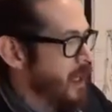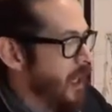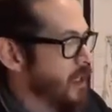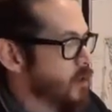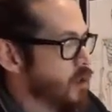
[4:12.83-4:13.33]

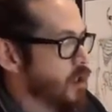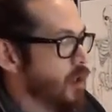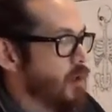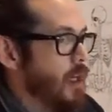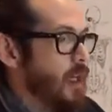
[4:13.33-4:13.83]
I just want you to
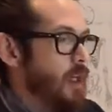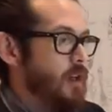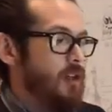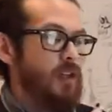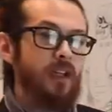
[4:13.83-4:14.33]
know,
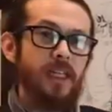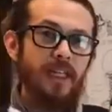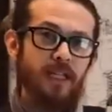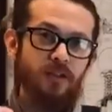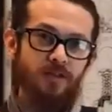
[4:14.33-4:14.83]

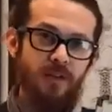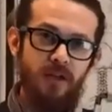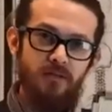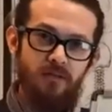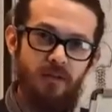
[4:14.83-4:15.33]
looking at your
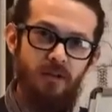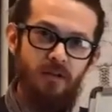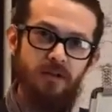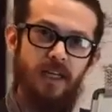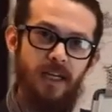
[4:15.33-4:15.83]
phone
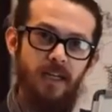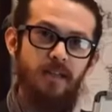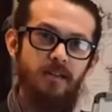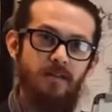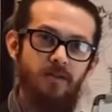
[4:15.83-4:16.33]
all
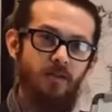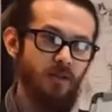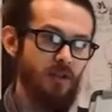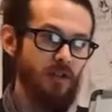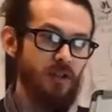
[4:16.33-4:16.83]
day
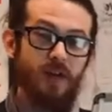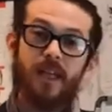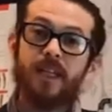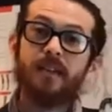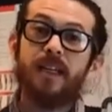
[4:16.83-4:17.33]
or trying
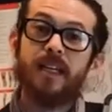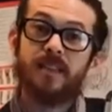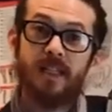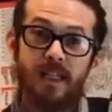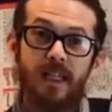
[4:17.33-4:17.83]
to get the
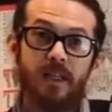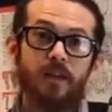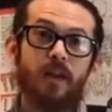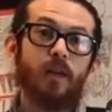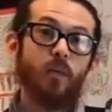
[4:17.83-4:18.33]
instant
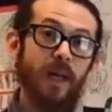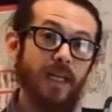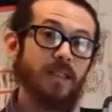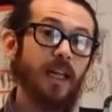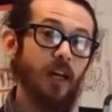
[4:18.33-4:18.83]
hit, there are
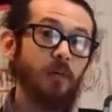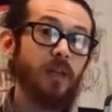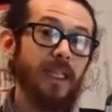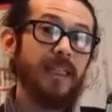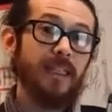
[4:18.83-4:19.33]
ways to help
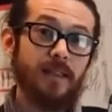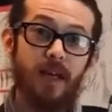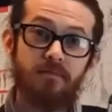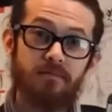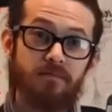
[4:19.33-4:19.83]
clean this
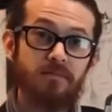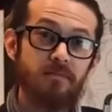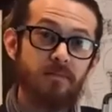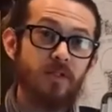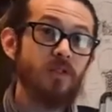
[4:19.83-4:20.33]
up.
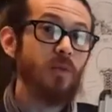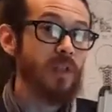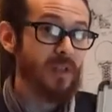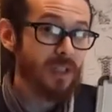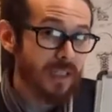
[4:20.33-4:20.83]
So when
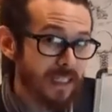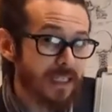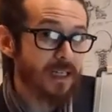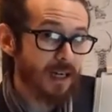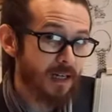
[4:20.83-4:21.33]
you clean
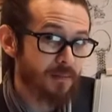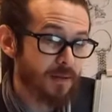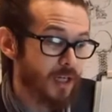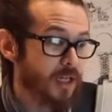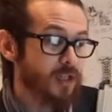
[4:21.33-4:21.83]
it up,
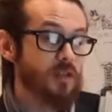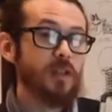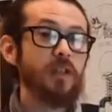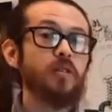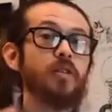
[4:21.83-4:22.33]
you
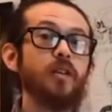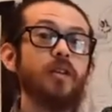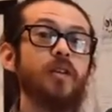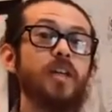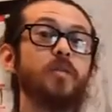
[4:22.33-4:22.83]
can do
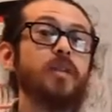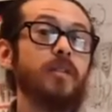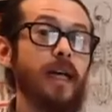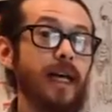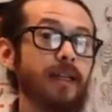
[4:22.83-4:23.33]
certain things with your
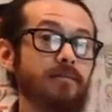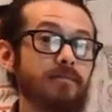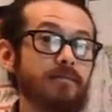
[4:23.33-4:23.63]
diet,